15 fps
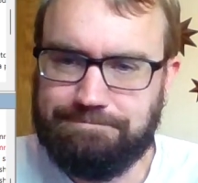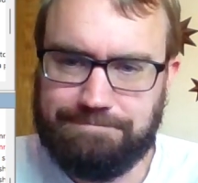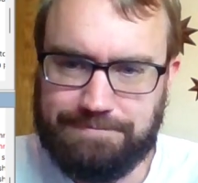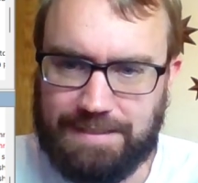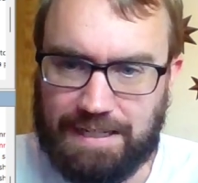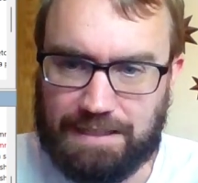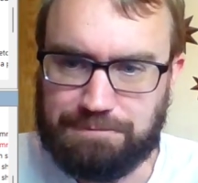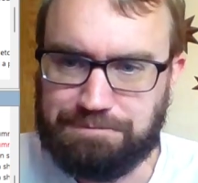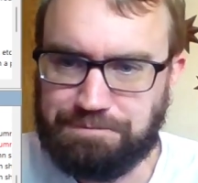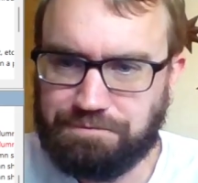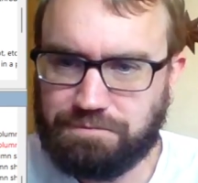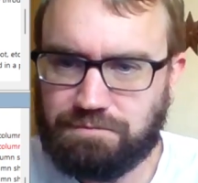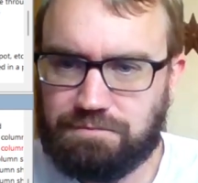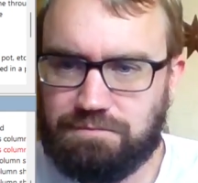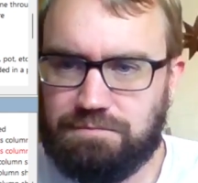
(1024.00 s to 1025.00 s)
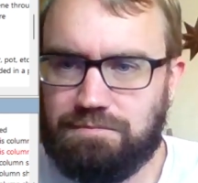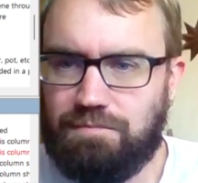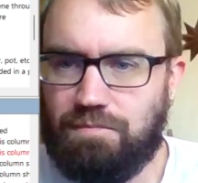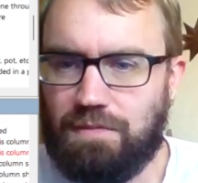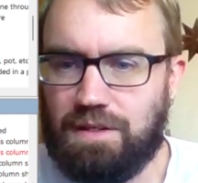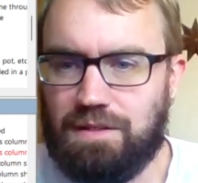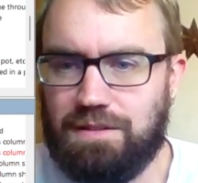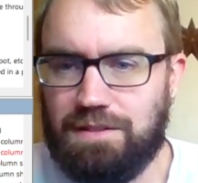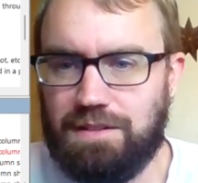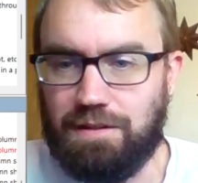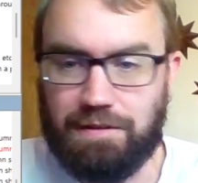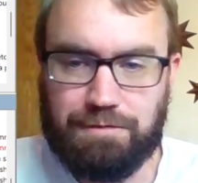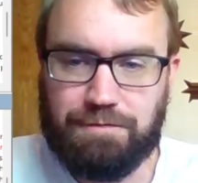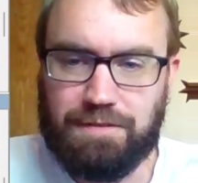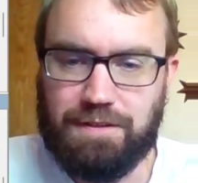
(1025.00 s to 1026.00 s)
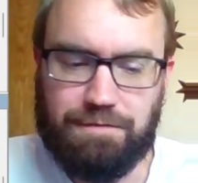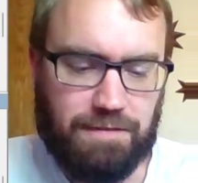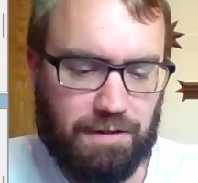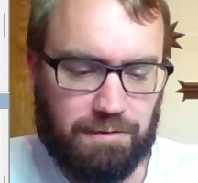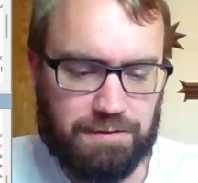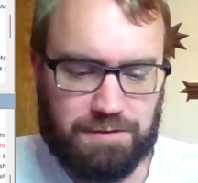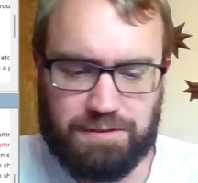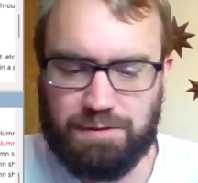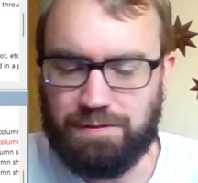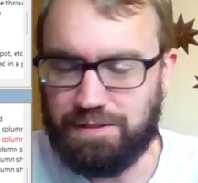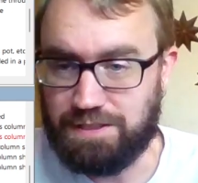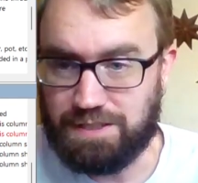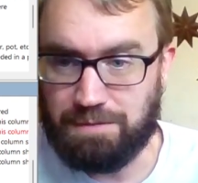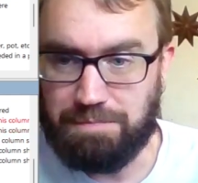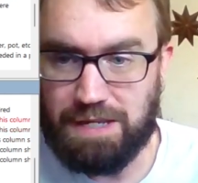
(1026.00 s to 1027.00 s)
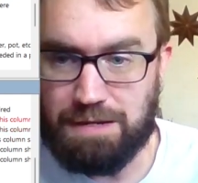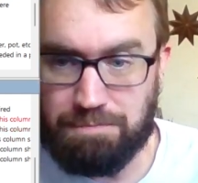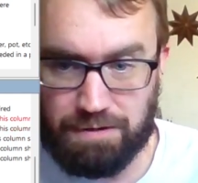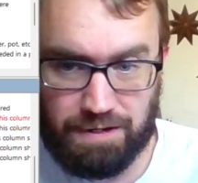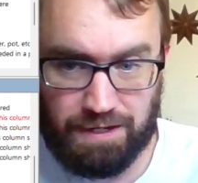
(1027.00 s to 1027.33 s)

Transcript: Yeah. You know, if I was doing this on paper,